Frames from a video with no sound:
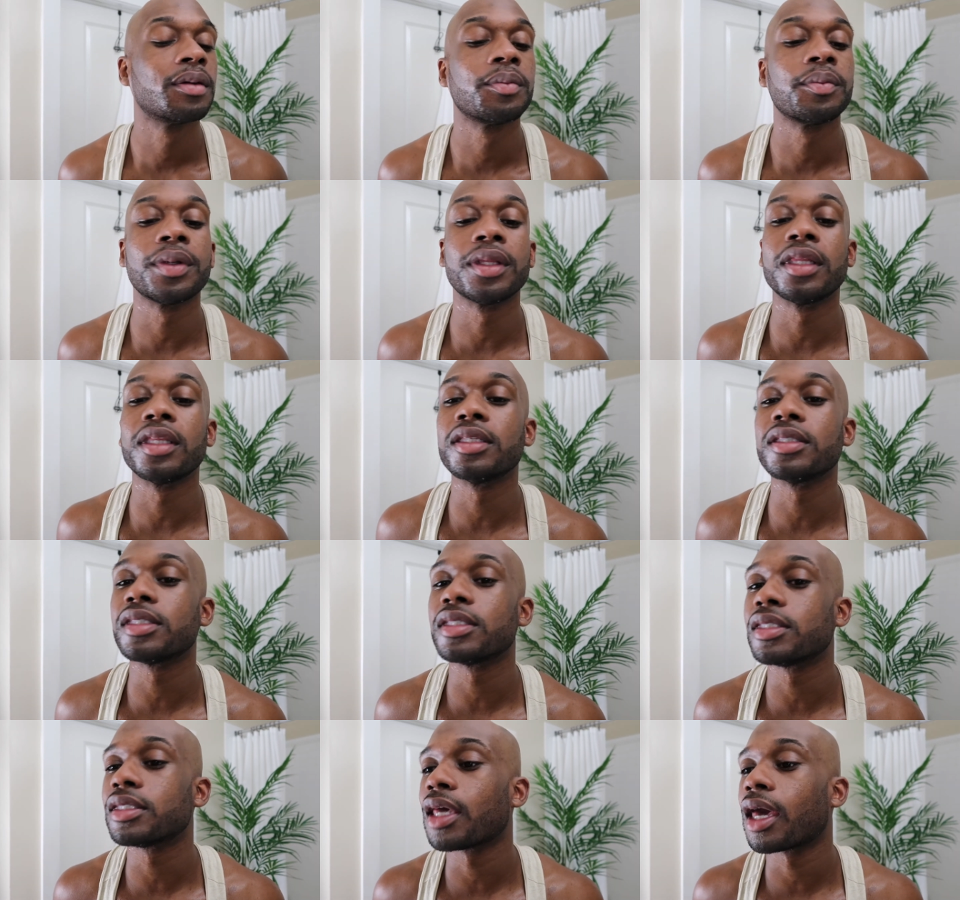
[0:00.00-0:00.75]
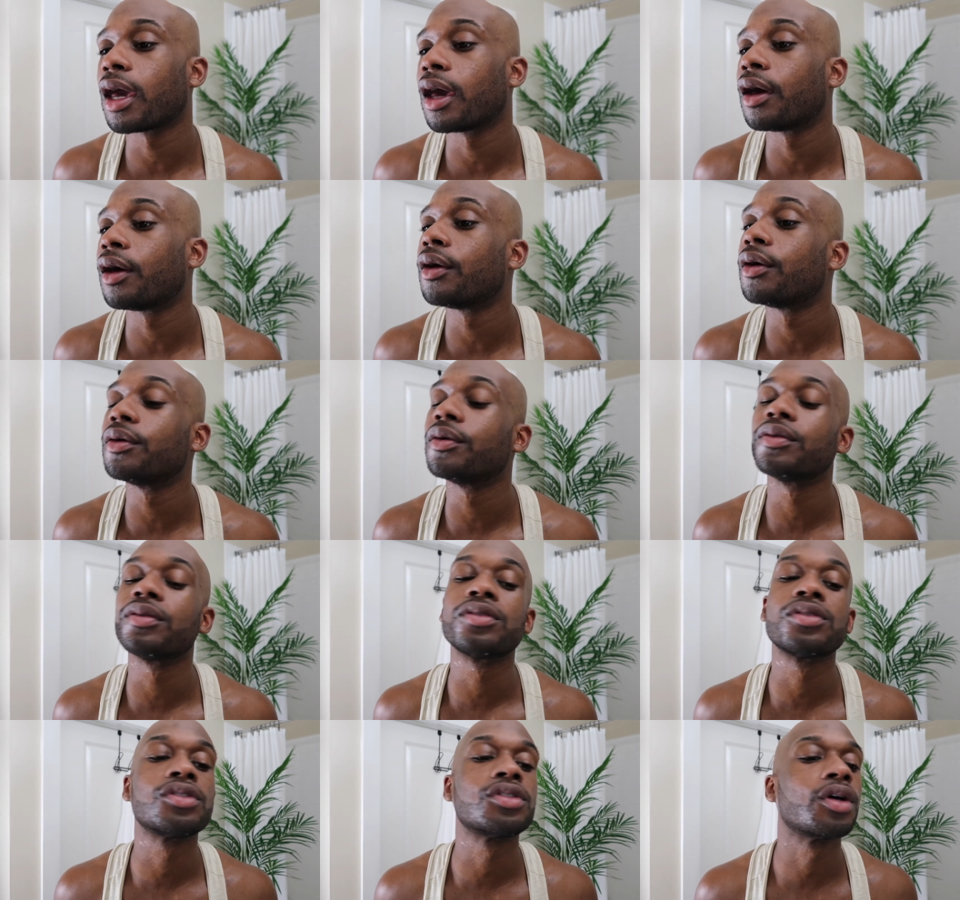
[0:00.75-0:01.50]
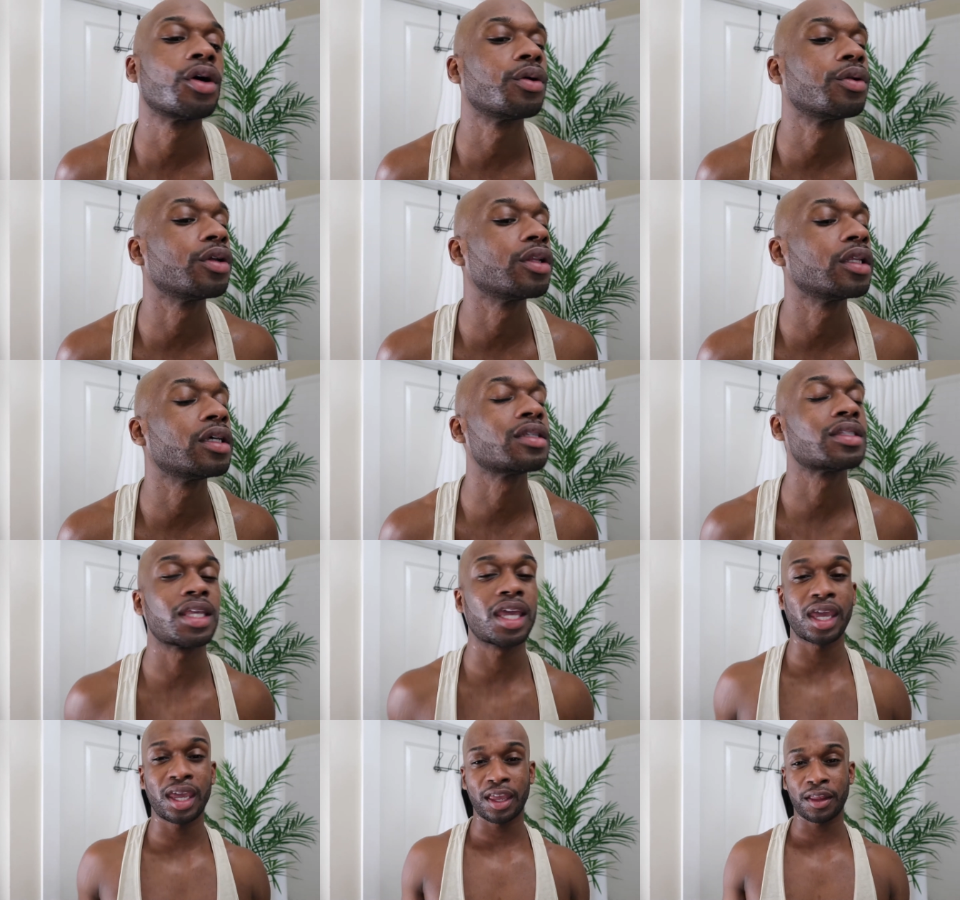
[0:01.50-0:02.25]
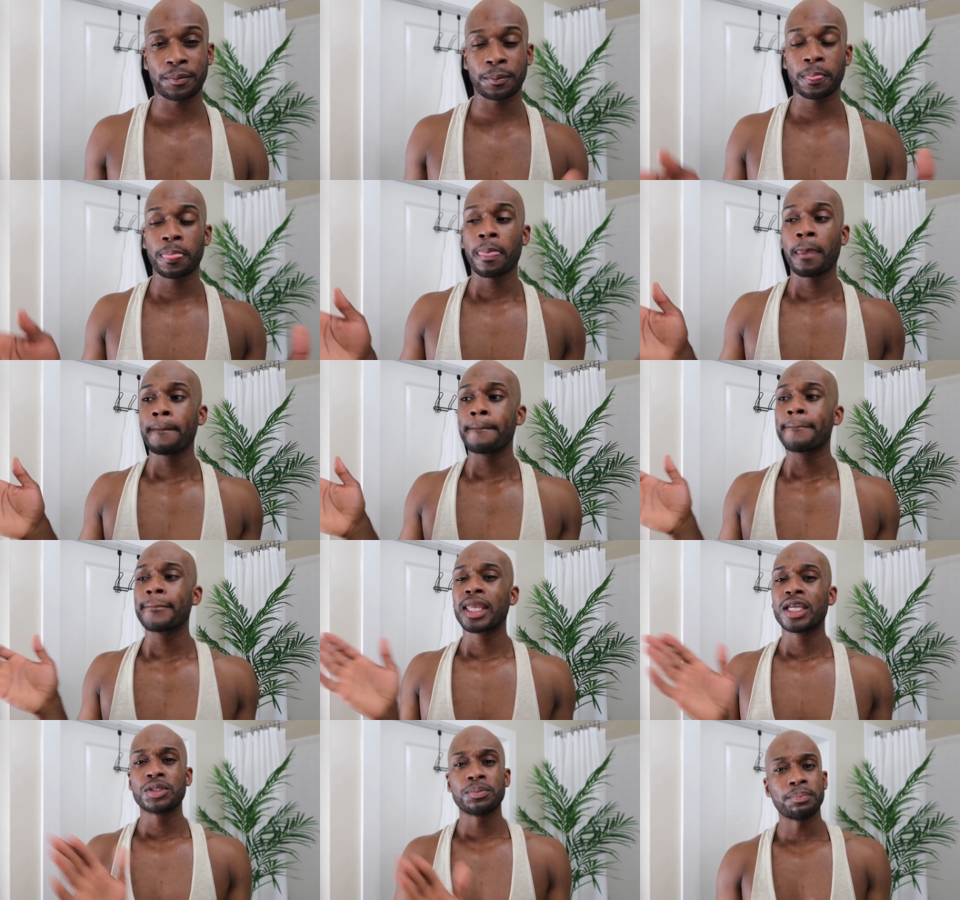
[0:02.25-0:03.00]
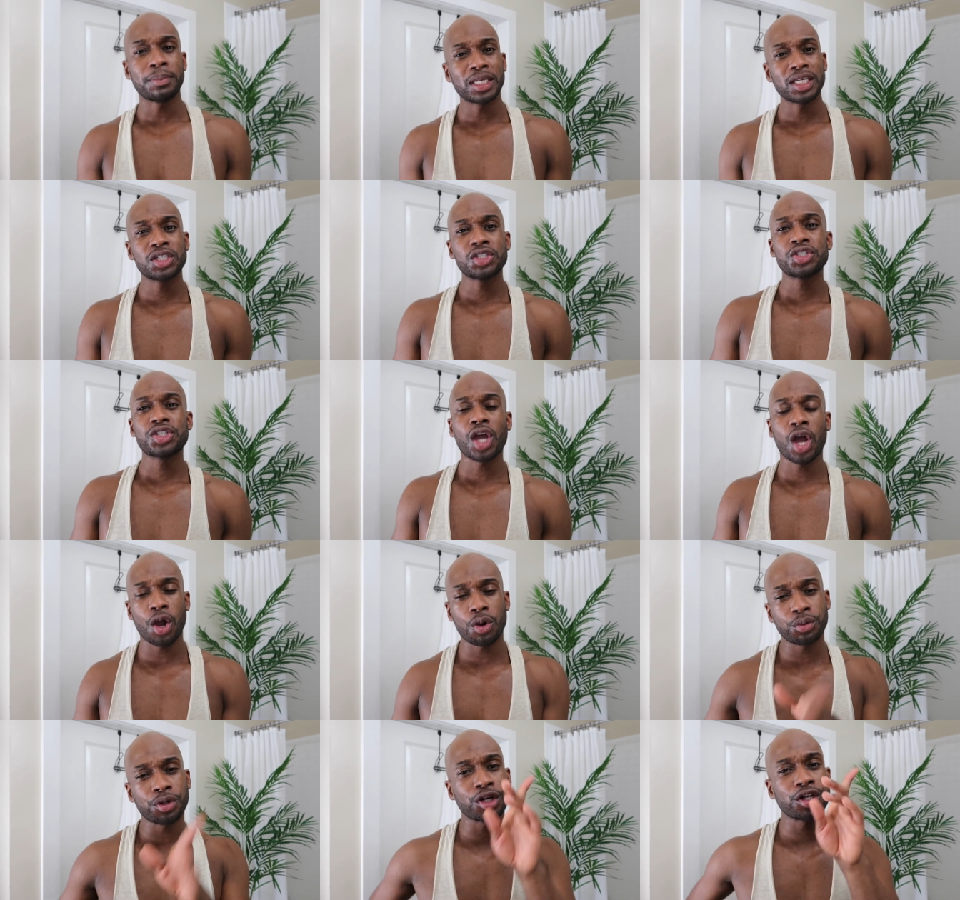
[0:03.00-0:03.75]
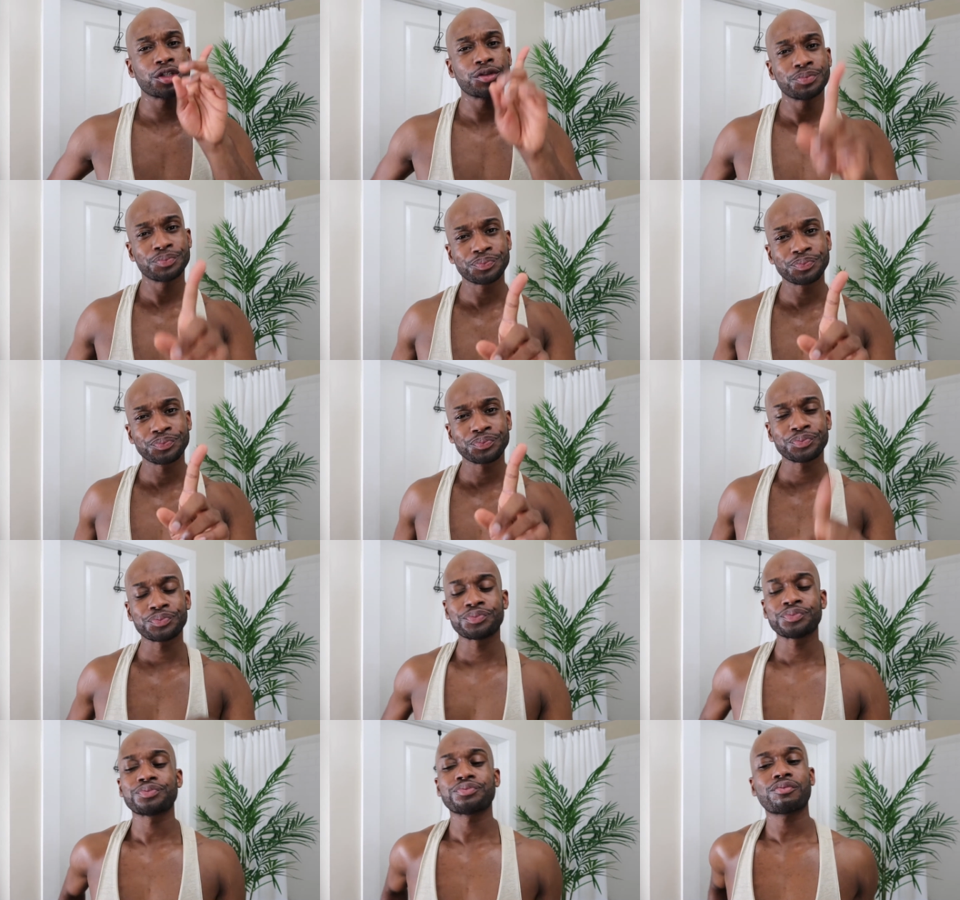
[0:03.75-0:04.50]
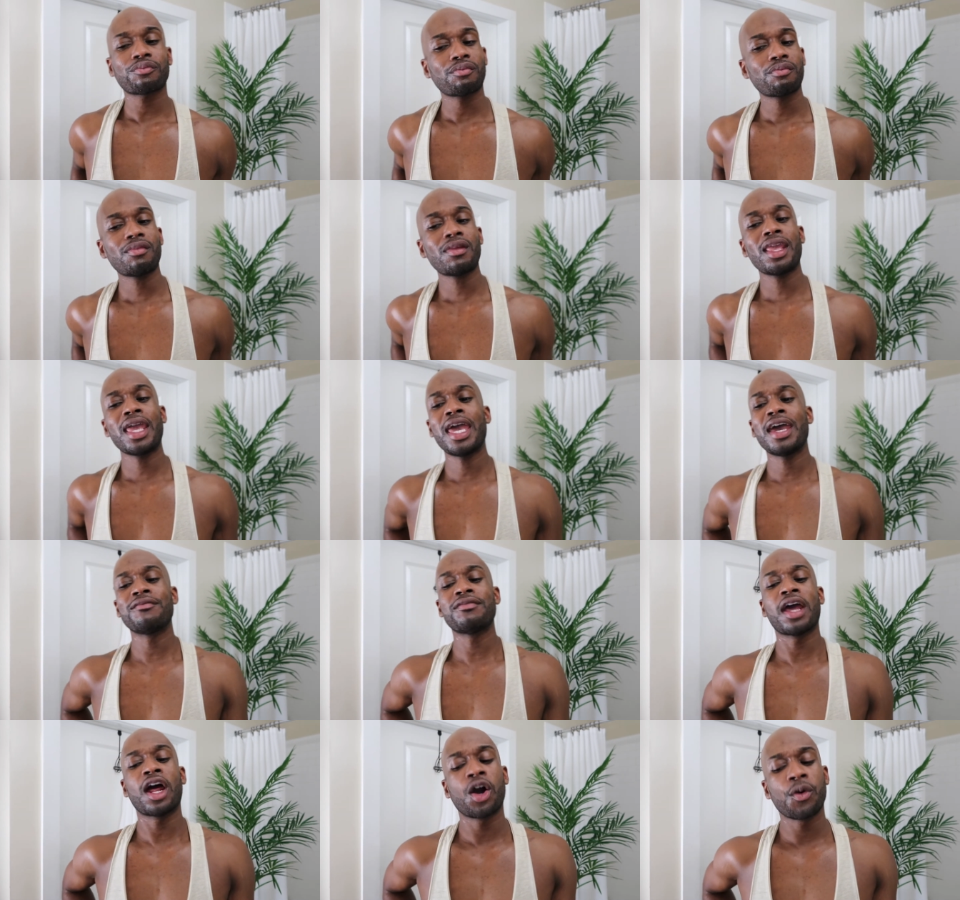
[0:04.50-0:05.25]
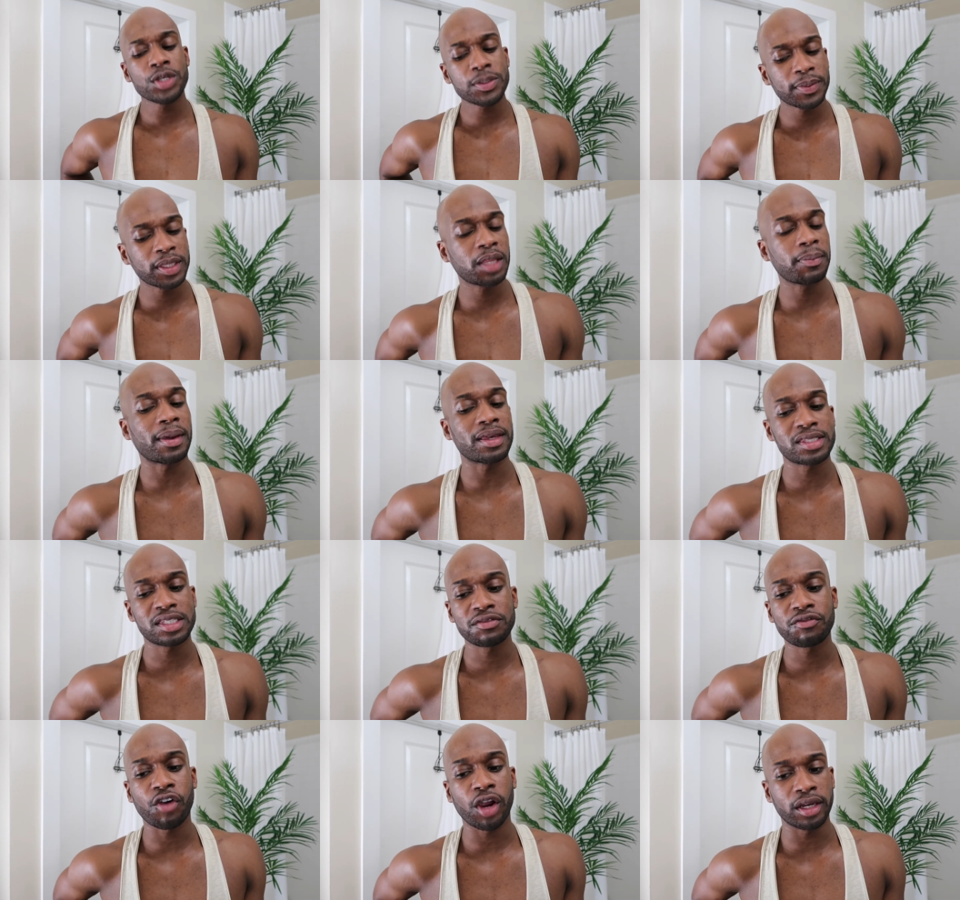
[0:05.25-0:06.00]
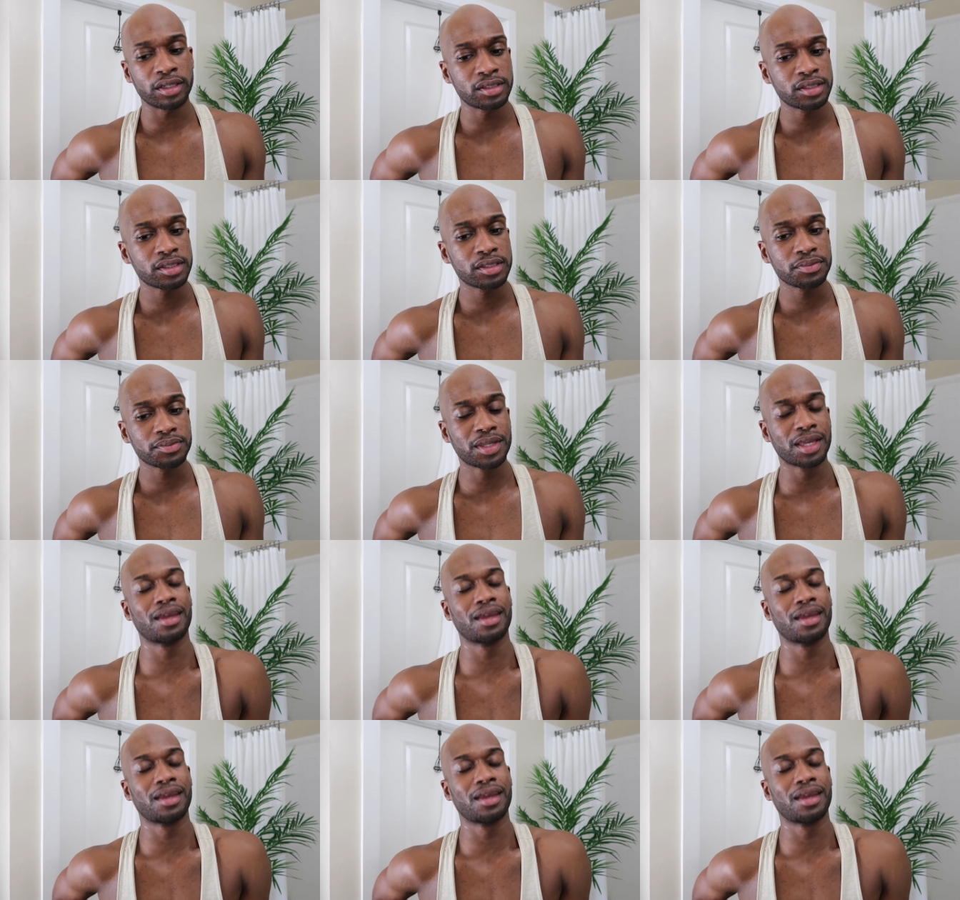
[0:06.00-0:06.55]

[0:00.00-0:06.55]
But this is how toner looks. And me and toner have not always been the best of friends.